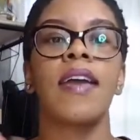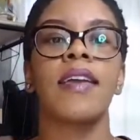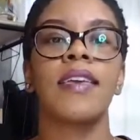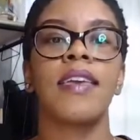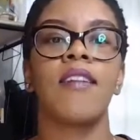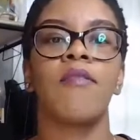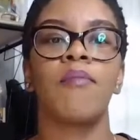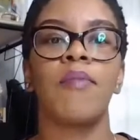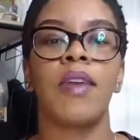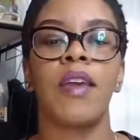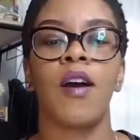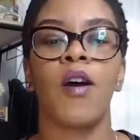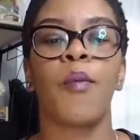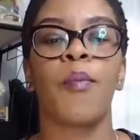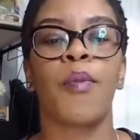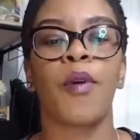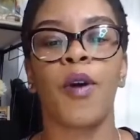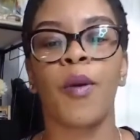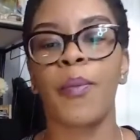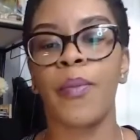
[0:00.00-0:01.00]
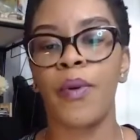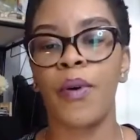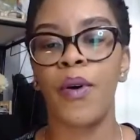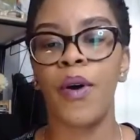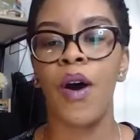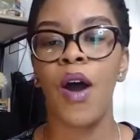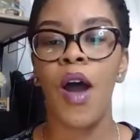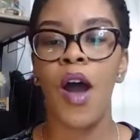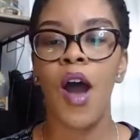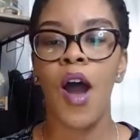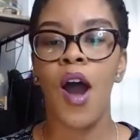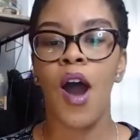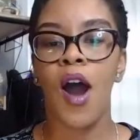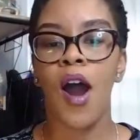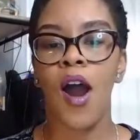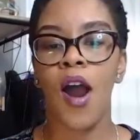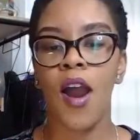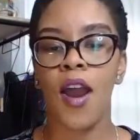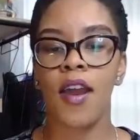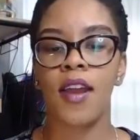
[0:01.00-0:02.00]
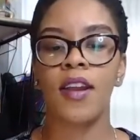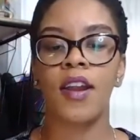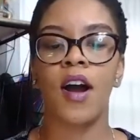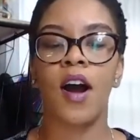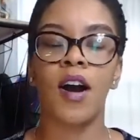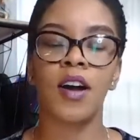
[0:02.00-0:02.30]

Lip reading: and give me a purple heart.